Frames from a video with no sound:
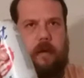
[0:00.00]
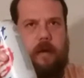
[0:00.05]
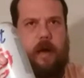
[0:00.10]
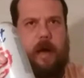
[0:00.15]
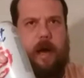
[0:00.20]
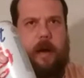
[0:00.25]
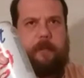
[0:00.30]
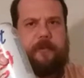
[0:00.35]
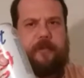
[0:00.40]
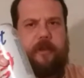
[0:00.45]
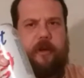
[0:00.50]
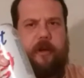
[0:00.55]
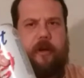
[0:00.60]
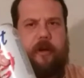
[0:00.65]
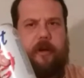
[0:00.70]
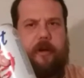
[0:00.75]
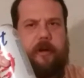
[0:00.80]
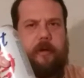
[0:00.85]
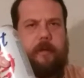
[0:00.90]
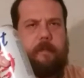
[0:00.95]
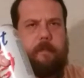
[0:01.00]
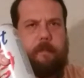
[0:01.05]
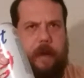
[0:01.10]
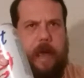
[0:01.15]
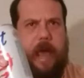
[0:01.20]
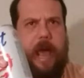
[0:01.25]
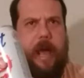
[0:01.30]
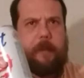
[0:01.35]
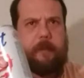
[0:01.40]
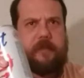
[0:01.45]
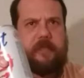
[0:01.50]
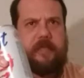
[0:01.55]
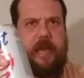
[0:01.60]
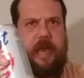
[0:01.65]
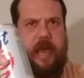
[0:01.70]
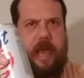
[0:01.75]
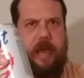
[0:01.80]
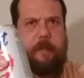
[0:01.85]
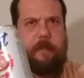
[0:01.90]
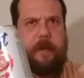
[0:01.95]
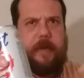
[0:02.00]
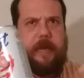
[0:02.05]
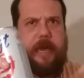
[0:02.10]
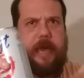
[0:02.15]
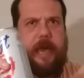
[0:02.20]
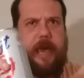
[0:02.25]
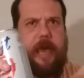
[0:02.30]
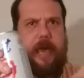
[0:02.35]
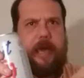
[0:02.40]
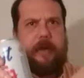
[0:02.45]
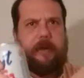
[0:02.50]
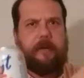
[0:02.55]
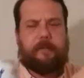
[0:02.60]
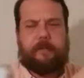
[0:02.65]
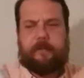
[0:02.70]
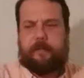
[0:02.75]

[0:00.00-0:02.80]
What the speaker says: Up third, PABST APA.